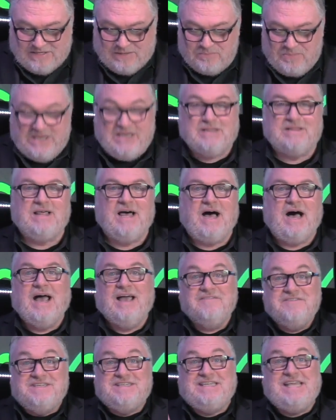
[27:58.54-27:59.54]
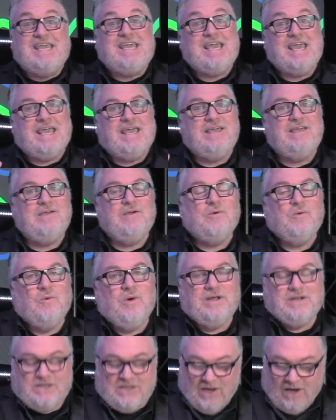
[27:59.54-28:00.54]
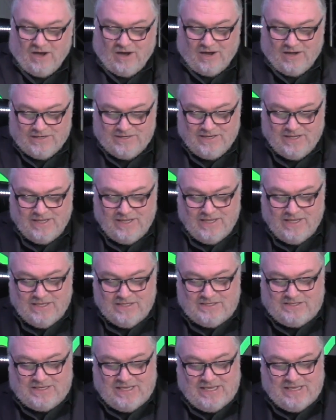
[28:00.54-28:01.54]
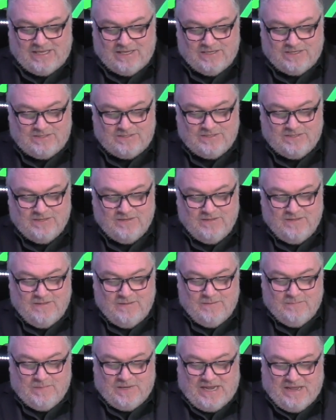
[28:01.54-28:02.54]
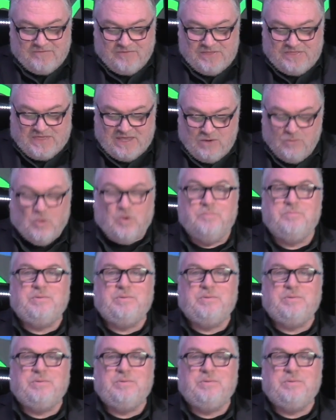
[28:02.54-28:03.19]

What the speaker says: be alive, seeing what God sees. But everything we're